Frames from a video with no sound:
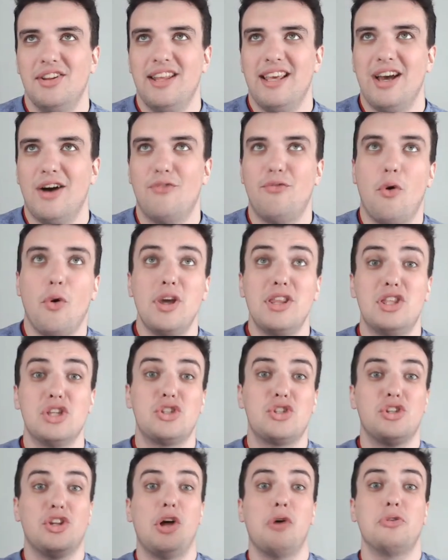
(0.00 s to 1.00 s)
avoid the
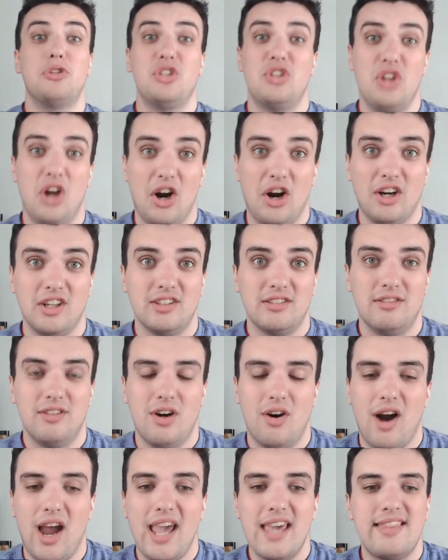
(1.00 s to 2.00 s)
slow start,
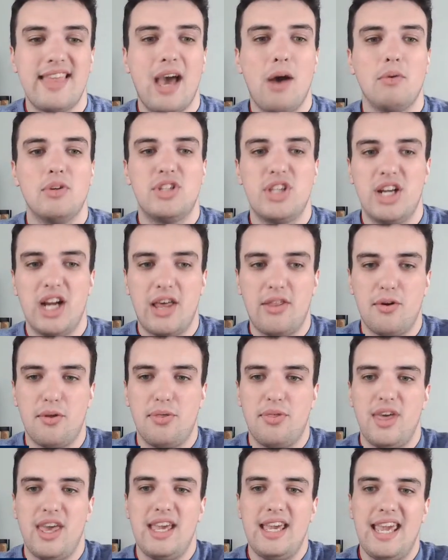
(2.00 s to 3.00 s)
right? That was another
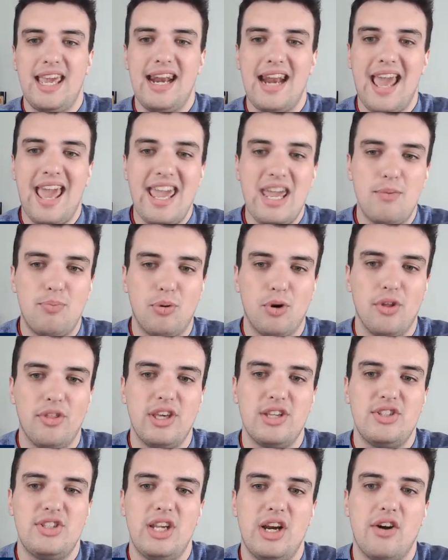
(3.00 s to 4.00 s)
thing in April
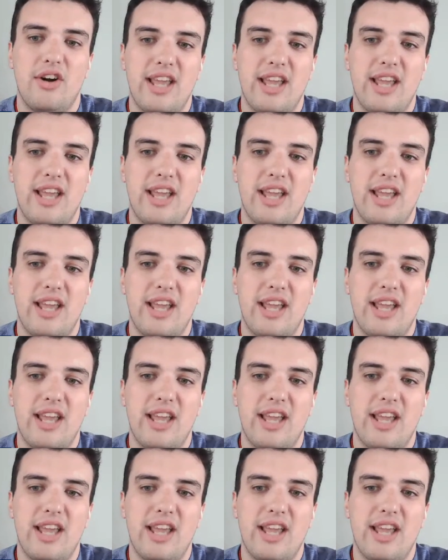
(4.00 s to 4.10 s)
this year.